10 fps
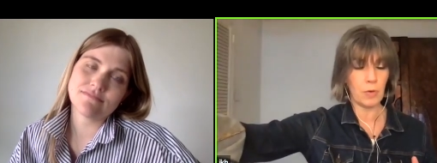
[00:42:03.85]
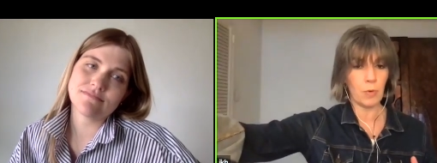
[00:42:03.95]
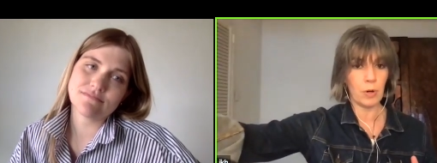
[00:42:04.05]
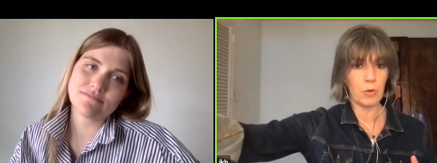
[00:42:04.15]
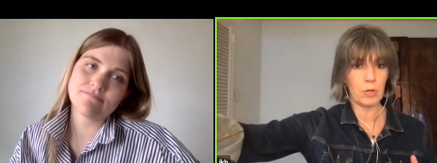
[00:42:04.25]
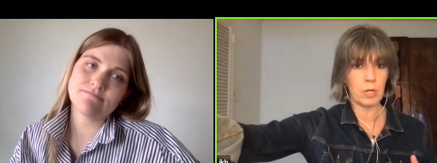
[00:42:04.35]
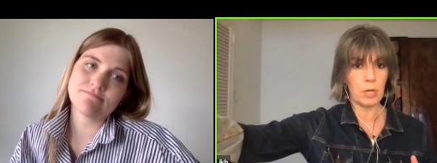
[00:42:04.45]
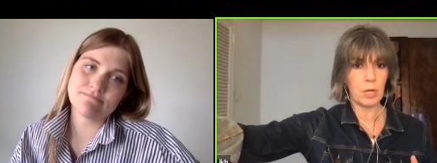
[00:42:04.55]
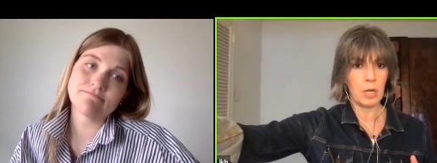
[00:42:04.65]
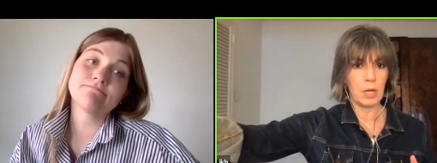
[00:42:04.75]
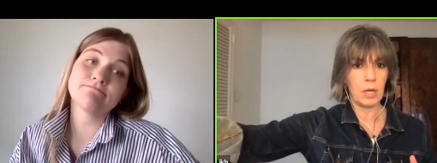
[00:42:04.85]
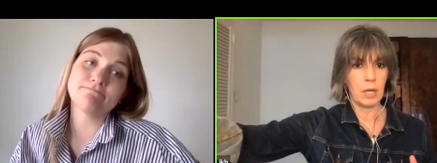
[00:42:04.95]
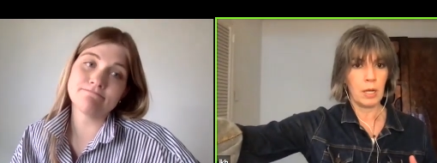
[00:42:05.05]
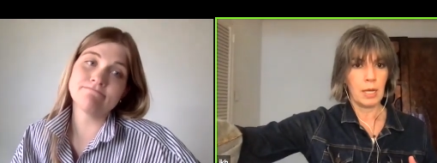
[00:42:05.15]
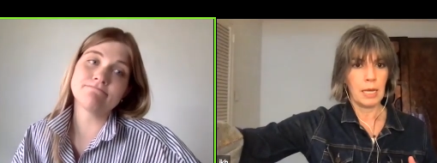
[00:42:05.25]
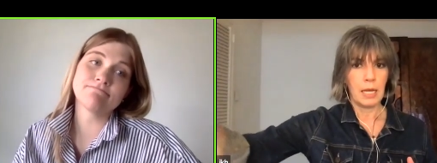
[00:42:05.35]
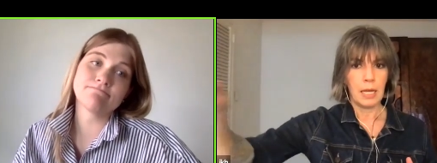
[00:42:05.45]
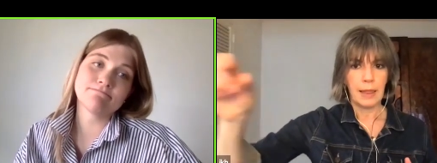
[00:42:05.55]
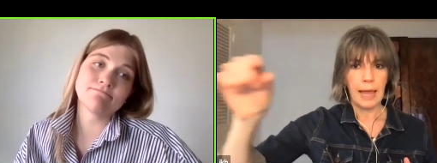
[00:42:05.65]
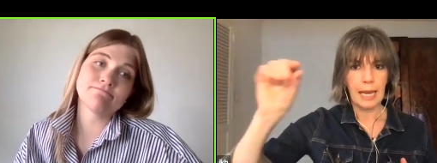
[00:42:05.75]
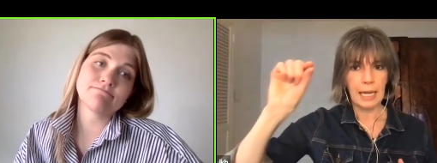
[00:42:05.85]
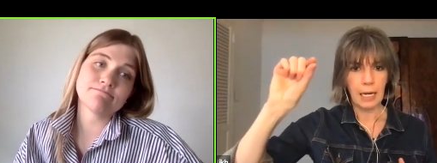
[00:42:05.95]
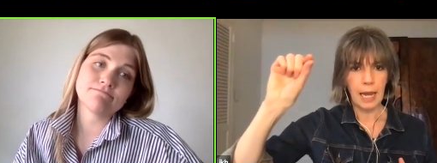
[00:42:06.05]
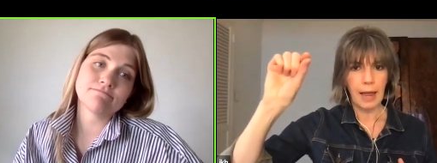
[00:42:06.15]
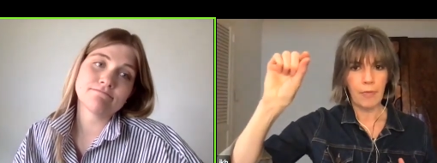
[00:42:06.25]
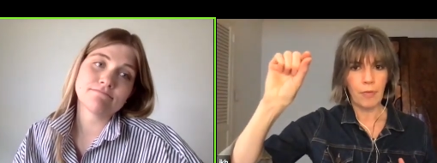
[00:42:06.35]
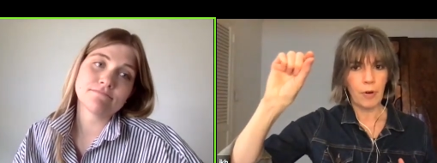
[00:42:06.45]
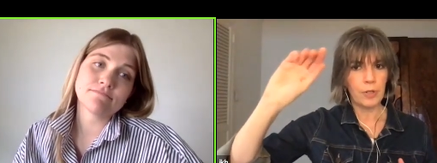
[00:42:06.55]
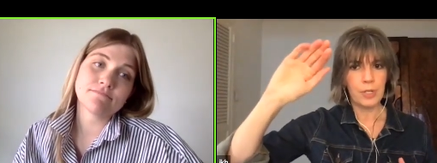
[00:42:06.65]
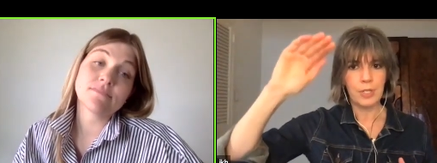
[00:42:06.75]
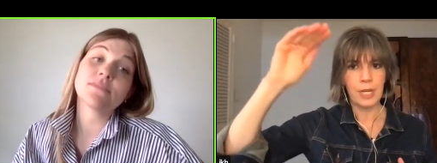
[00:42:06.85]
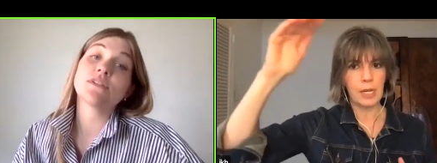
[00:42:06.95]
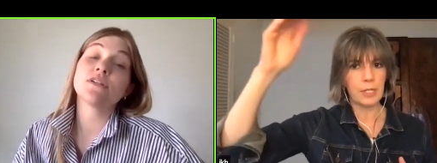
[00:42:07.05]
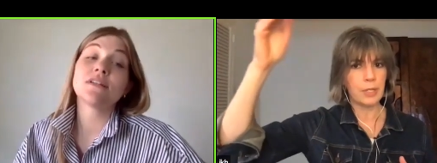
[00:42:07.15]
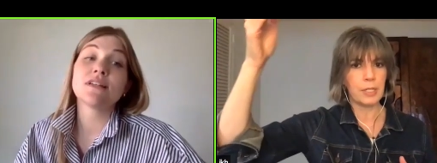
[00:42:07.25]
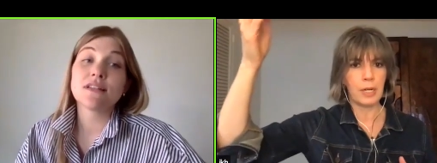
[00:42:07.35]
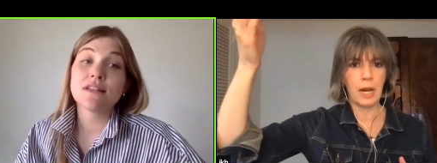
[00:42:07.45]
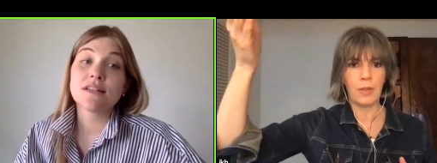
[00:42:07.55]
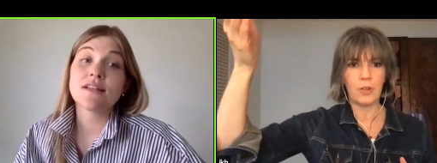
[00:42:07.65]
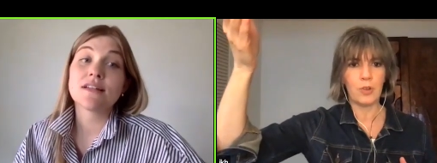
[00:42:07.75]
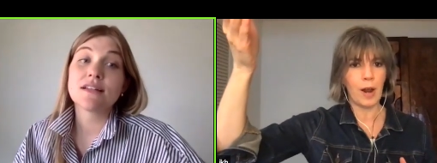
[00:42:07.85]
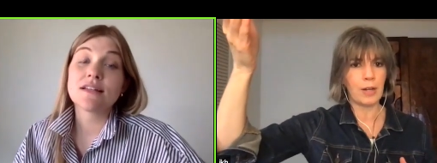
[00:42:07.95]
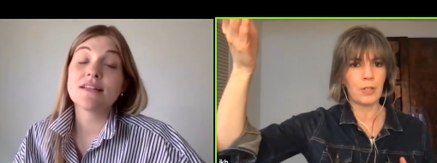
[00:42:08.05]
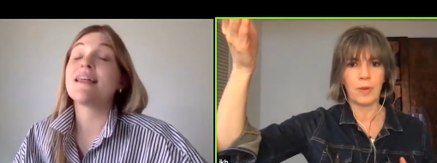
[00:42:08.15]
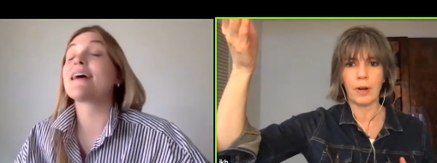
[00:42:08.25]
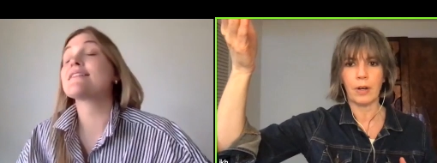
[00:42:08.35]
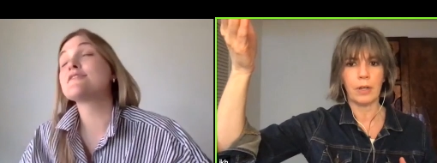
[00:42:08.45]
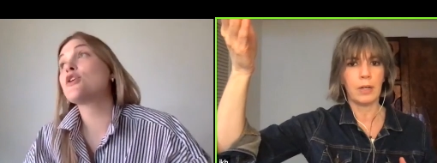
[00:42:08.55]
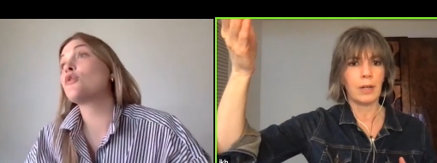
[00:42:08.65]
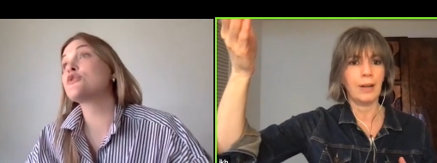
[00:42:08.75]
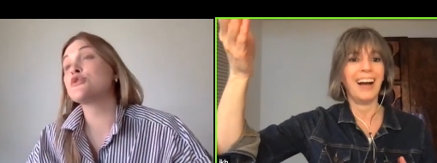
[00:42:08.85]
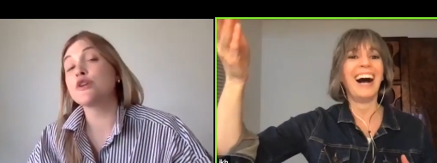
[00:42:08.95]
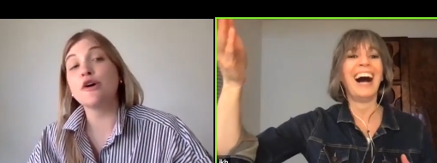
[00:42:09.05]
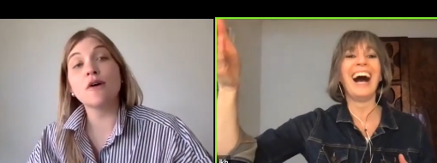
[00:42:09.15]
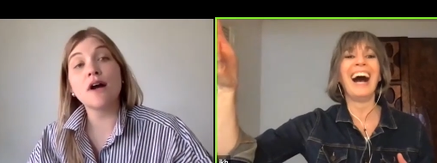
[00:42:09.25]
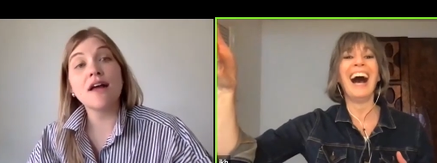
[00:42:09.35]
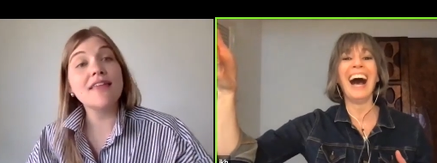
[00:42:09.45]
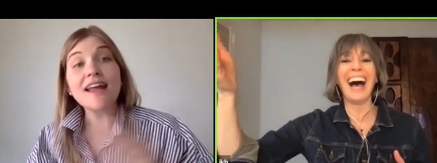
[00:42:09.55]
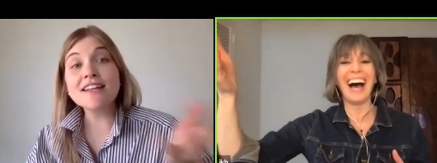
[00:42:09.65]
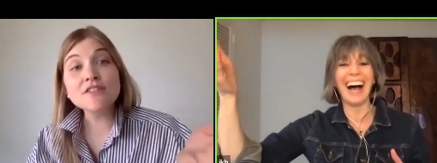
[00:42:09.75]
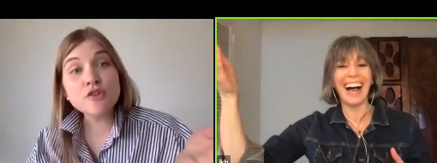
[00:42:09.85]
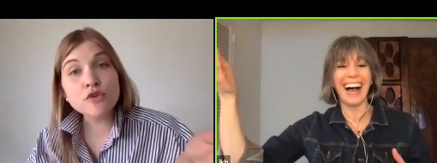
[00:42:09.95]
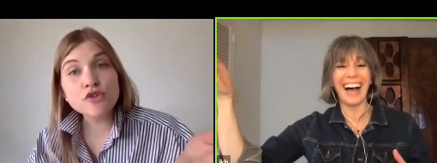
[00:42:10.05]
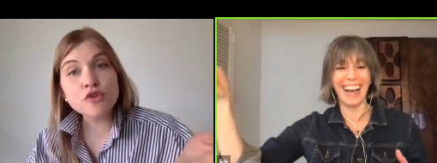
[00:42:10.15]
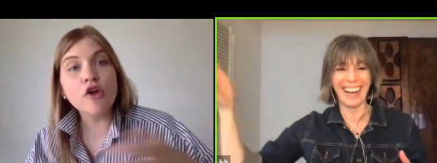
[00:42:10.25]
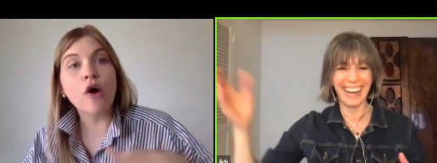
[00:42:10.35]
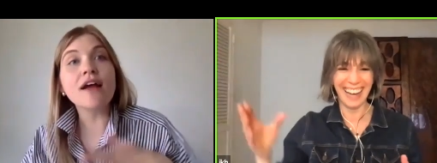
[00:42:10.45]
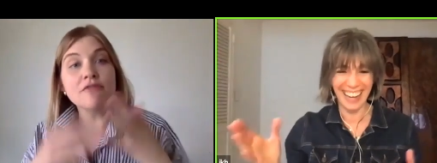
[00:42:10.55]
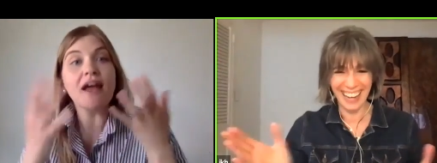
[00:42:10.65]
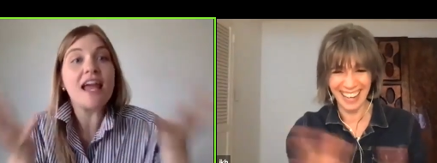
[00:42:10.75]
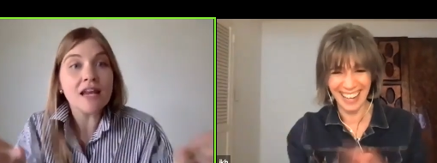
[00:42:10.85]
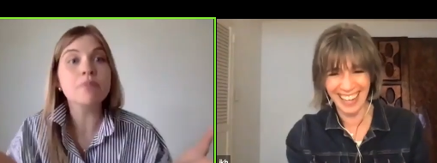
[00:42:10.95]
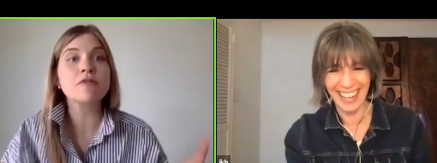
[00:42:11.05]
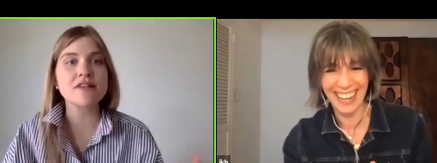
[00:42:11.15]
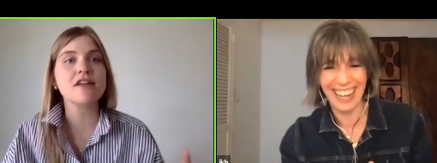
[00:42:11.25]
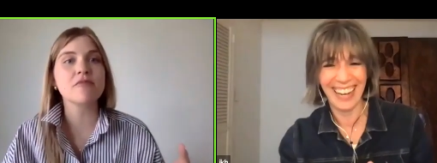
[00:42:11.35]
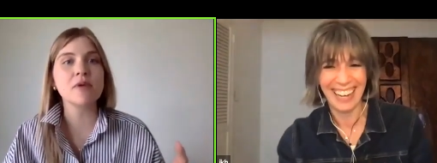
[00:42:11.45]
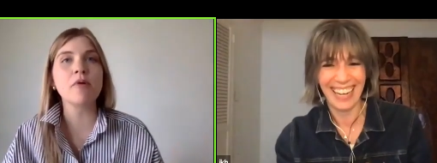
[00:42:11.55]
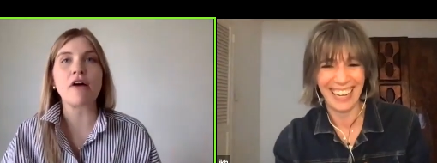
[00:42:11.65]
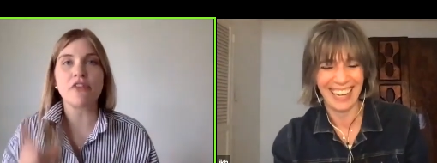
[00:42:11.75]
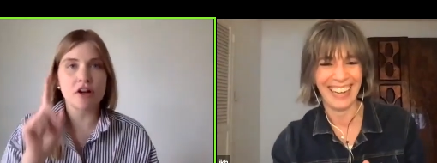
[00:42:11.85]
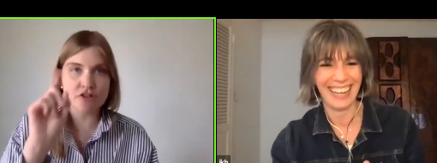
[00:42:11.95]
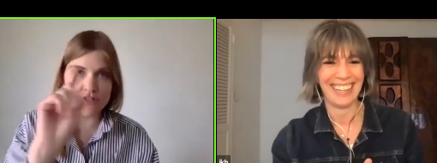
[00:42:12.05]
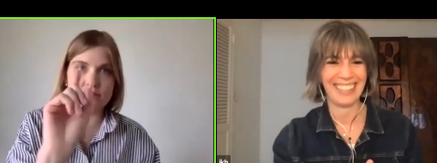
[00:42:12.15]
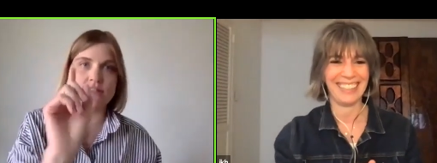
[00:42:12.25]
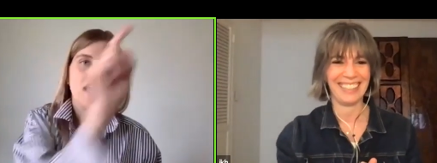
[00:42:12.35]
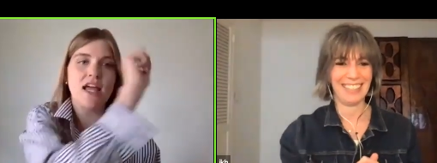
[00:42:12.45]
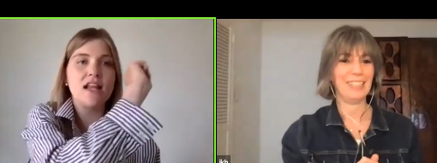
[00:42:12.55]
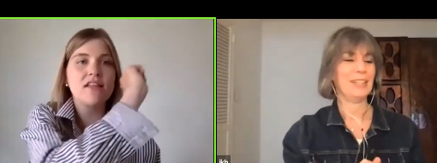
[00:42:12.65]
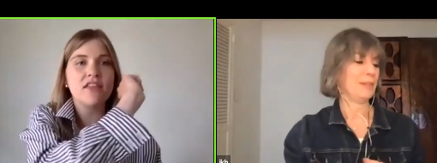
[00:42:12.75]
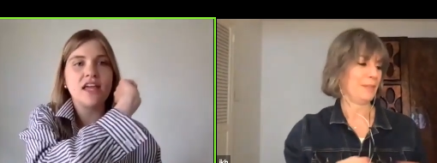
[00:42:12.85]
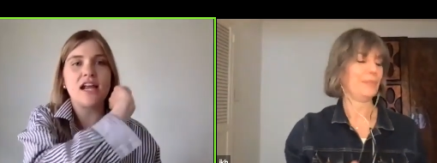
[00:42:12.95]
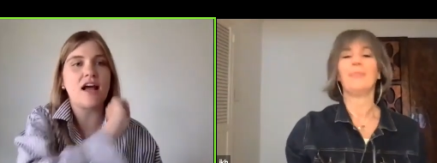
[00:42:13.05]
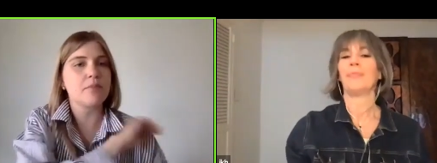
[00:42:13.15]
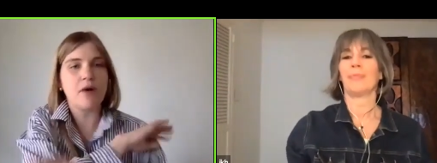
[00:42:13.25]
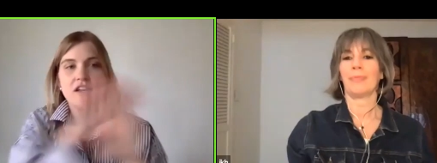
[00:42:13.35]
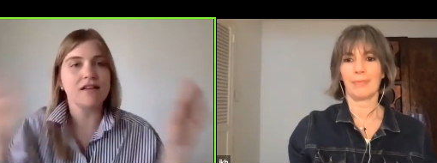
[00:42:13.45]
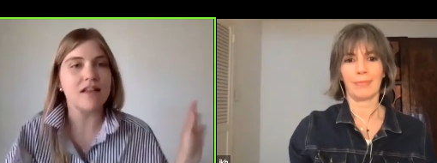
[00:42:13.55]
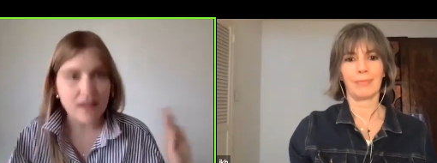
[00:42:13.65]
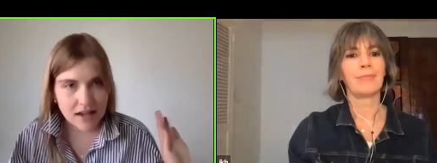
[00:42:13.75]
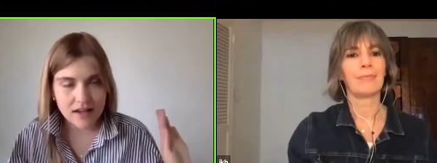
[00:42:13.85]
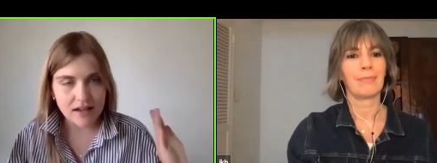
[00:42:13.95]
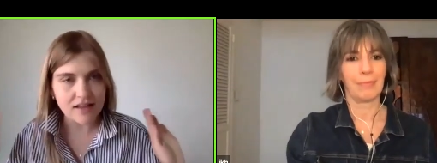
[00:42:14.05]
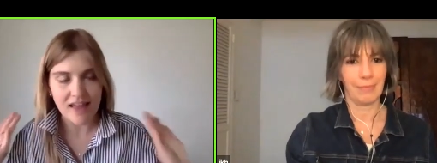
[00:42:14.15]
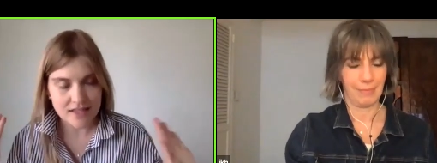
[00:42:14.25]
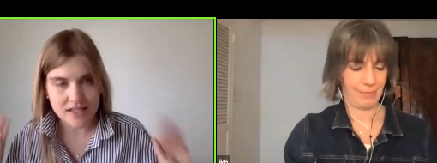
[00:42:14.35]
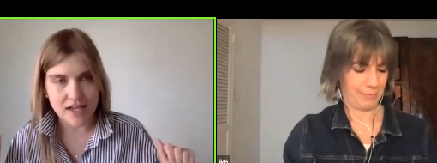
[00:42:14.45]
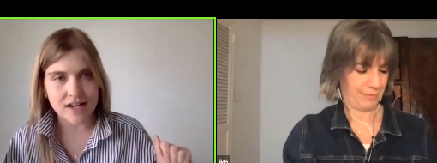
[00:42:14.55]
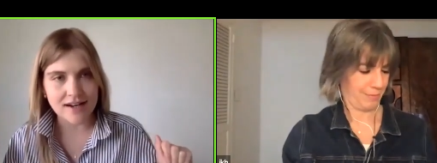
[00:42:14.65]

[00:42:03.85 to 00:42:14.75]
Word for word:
Speaker 1: route mm-hmm. that little effort just takes you into another stratosphere that's so true
Speaker 2: that is so true though if 80% of people out there are just hitting the connect button and that's it